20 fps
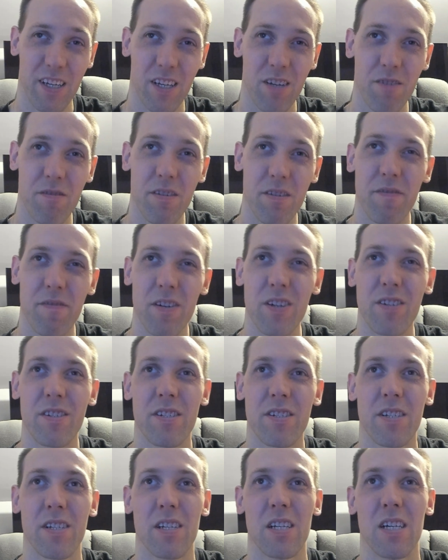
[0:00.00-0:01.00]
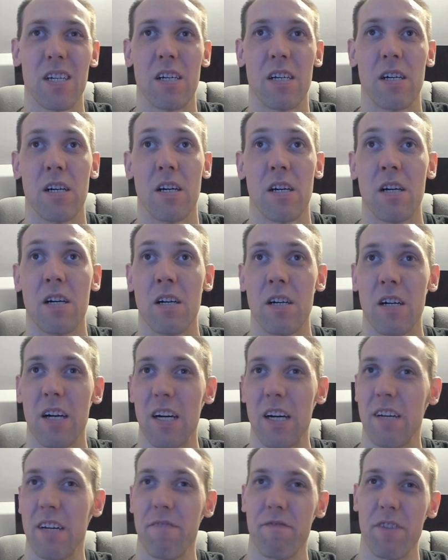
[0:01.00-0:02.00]
Universe. I
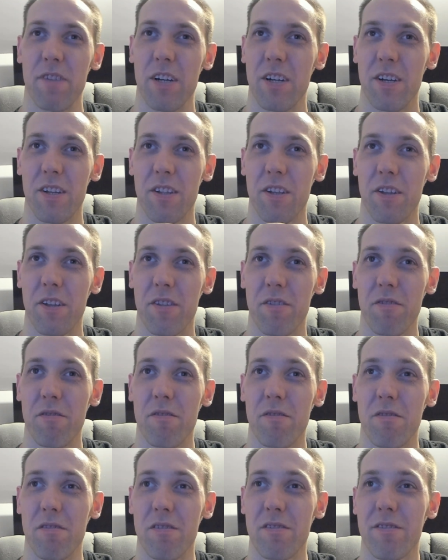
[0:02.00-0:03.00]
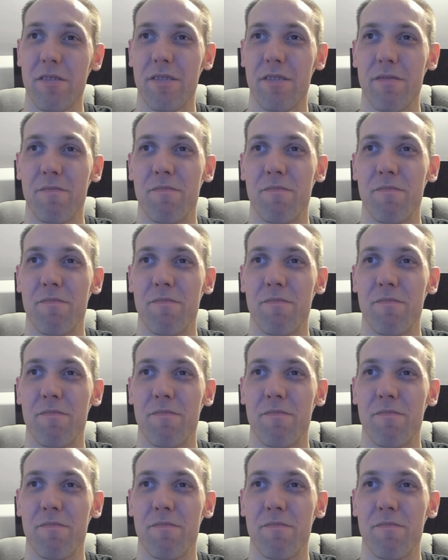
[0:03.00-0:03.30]
have none of the Thors.